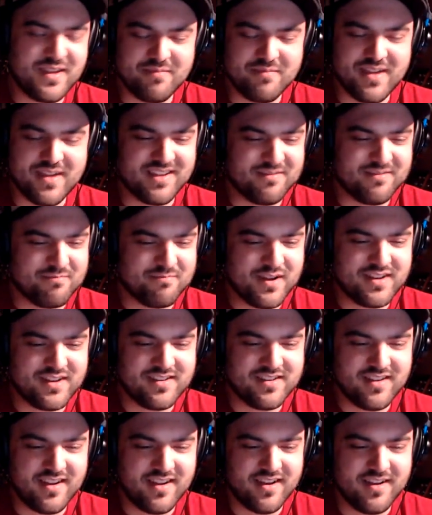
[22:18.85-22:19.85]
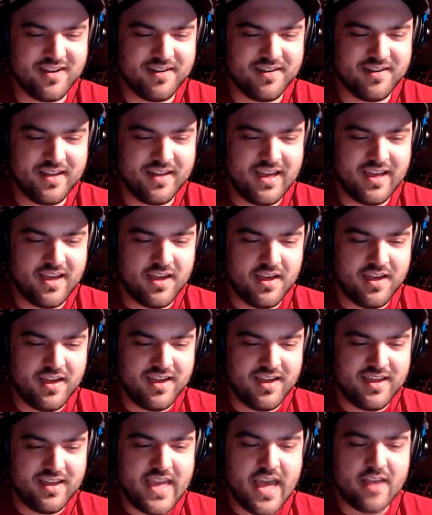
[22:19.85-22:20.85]
man. But
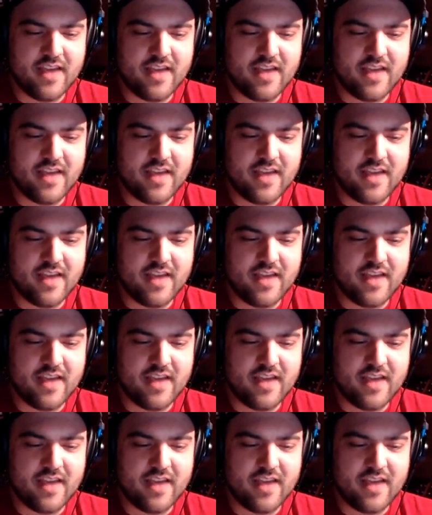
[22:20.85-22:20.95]
yeah,